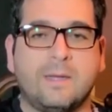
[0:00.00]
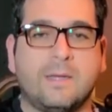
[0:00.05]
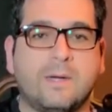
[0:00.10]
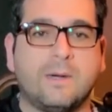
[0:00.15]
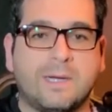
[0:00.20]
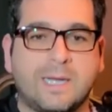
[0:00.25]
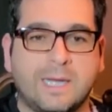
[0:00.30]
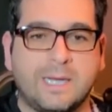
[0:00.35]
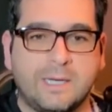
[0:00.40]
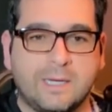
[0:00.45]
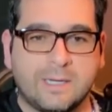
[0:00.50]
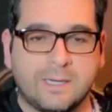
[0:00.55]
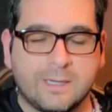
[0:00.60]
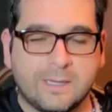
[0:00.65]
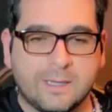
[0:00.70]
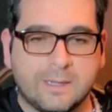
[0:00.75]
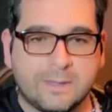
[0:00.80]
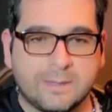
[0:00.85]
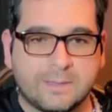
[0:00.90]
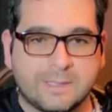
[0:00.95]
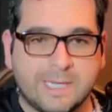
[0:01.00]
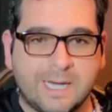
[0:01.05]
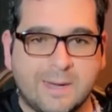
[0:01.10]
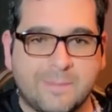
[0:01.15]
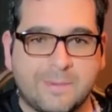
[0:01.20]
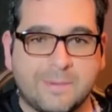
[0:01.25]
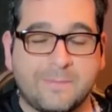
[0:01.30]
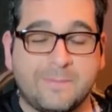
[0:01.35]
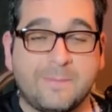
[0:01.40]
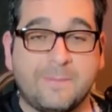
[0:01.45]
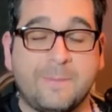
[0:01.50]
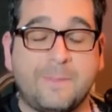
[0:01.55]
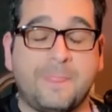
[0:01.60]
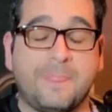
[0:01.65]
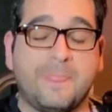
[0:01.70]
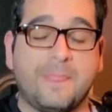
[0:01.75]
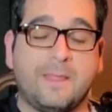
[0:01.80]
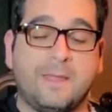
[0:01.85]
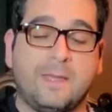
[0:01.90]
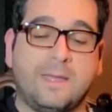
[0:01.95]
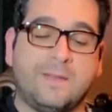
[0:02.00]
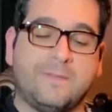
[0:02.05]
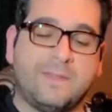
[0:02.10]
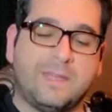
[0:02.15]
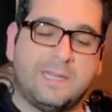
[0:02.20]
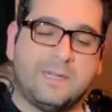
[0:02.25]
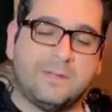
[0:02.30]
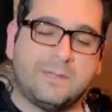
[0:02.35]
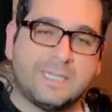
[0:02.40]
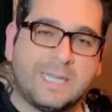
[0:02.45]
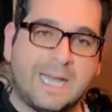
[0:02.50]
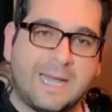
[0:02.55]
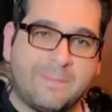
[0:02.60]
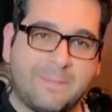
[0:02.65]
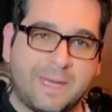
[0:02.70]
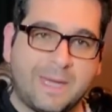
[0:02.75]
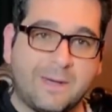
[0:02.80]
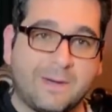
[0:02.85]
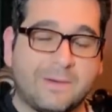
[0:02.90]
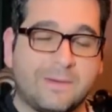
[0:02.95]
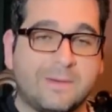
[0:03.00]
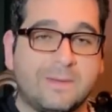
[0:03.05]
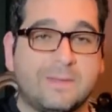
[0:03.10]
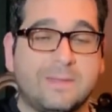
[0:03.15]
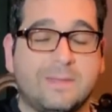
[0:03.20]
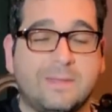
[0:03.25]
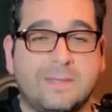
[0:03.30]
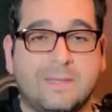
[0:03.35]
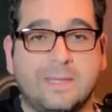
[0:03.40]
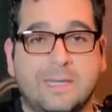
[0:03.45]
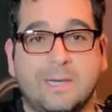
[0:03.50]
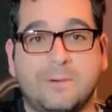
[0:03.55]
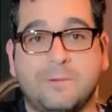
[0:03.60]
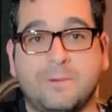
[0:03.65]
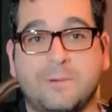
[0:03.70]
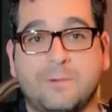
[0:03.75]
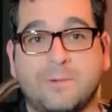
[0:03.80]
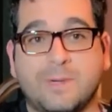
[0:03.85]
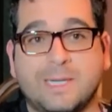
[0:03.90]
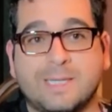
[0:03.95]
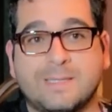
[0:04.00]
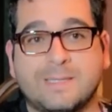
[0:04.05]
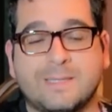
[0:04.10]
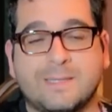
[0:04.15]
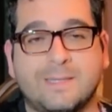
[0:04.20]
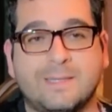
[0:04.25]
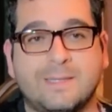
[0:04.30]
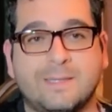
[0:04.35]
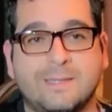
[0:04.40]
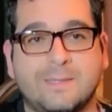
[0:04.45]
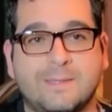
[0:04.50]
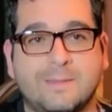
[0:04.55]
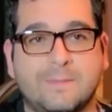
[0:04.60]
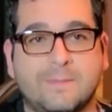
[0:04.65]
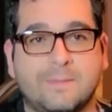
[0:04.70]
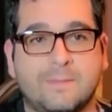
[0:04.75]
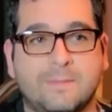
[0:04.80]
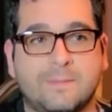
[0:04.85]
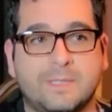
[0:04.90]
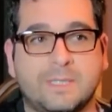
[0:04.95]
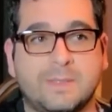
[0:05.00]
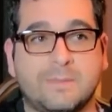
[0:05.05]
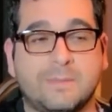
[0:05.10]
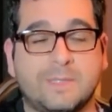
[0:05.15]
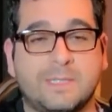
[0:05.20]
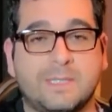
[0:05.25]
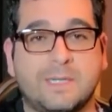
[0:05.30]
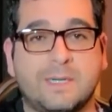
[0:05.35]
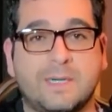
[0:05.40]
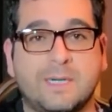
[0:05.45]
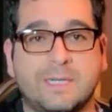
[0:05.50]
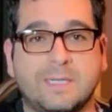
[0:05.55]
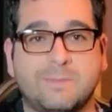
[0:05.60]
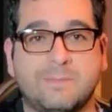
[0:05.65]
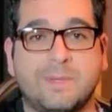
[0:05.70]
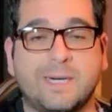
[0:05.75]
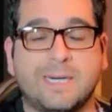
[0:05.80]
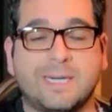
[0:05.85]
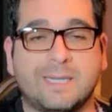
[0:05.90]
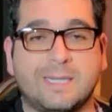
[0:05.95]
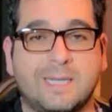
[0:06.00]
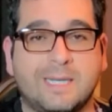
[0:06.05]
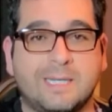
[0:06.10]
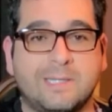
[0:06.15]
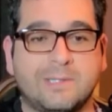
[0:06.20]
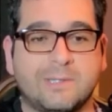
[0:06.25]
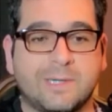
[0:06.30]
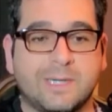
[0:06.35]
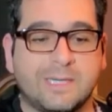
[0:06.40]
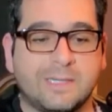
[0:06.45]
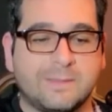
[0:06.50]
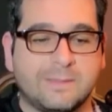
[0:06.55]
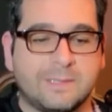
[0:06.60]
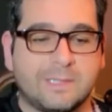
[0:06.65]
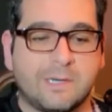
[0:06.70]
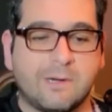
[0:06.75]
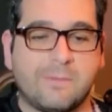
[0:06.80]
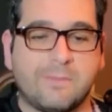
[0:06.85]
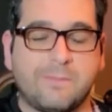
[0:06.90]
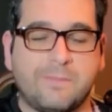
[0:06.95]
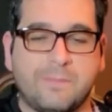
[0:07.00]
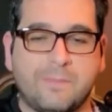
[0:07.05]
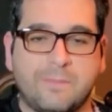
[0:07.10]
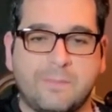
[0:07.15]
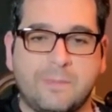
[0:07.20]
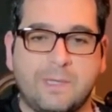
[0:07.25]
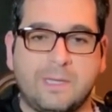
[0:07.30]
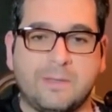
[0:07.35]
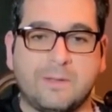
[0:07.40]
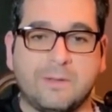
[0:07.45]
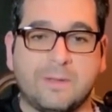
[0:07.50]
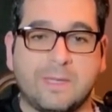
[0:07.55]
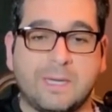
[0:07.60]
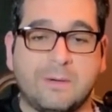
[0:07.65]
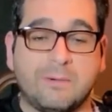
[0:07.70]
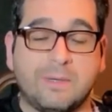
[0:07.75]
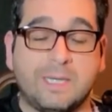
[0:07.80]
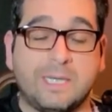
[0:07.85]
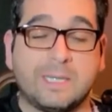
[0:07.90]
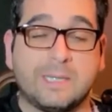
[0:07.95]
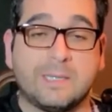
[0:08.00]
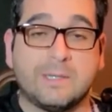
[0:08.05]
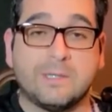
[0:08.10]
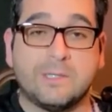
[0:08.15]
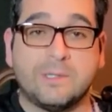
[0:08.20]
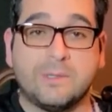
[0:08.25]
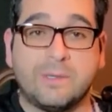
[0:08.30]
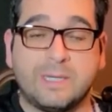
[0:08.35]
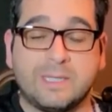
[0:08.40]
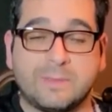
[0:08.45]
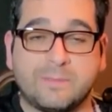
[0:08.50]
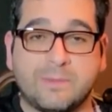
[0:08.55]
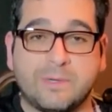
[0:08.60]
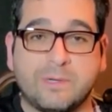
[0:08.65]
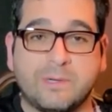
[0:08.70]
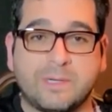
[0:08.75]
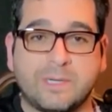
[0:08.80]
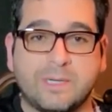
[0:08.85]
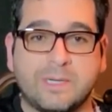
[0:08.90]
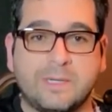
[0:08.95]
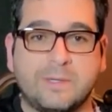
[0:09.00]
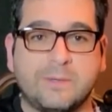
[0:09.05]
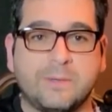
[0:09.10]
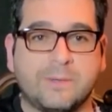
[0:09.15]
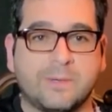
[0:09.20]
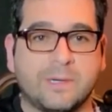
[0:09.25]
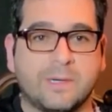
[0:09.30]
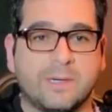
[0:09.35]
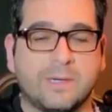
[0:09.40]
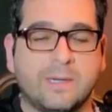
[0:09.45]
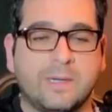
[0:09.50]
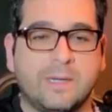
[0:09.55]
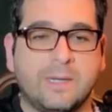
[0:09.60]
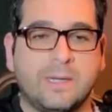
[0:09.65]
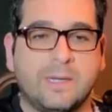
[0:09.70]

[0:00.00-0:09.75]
okay, good, stop. If they don't tap out, they would risk some serious bodily injury. So either they would get their joints broken or